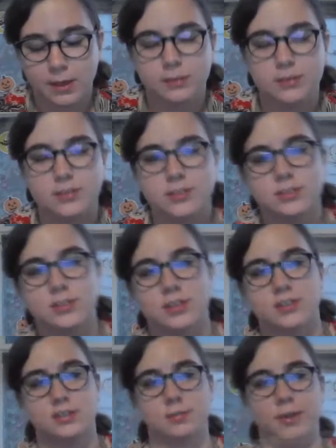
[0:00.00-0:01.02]
And And this is a
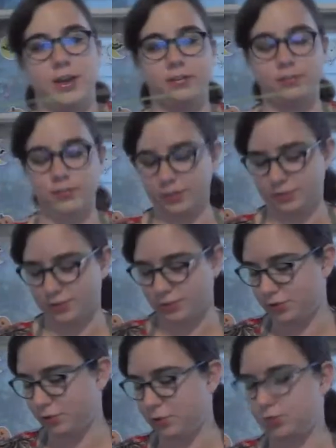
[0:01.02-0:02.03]
spiral. There's
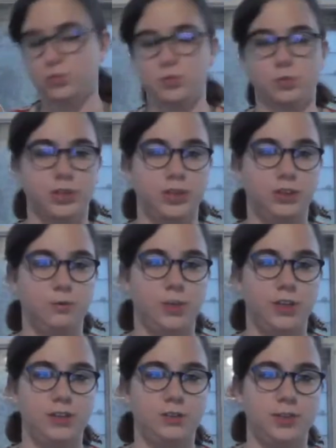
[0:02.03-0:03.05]
also a joining
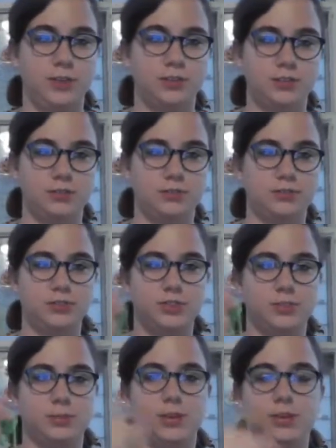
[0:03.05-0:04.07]
way to make
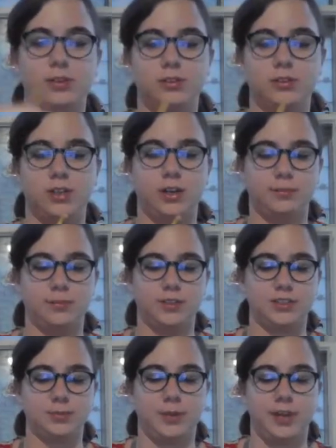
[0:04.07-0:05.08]
circles, but the
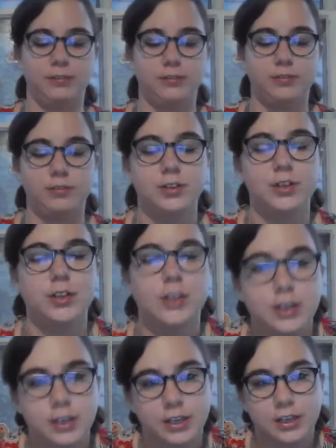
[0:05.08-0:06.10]
spiral
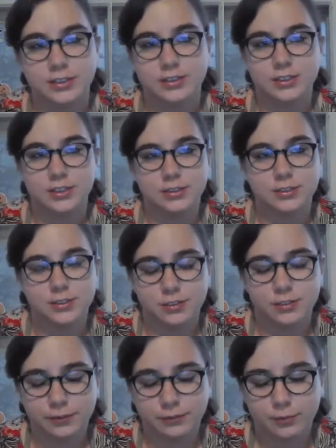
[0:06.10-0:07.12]
is
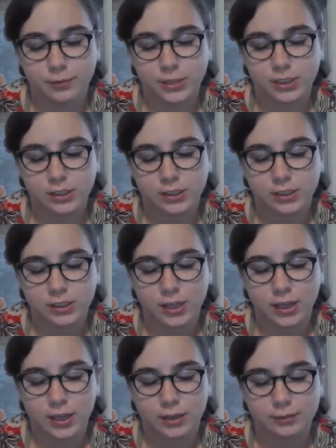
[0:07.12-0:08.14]
easier for me
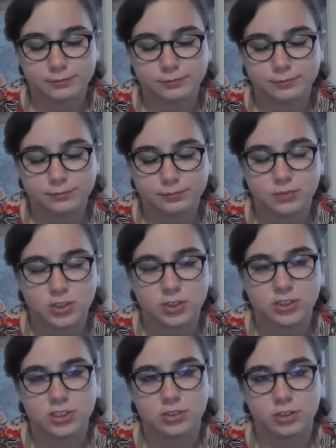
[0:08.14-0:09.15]
to
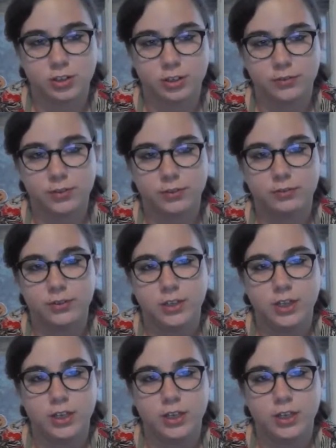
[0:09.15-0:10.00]
teach off of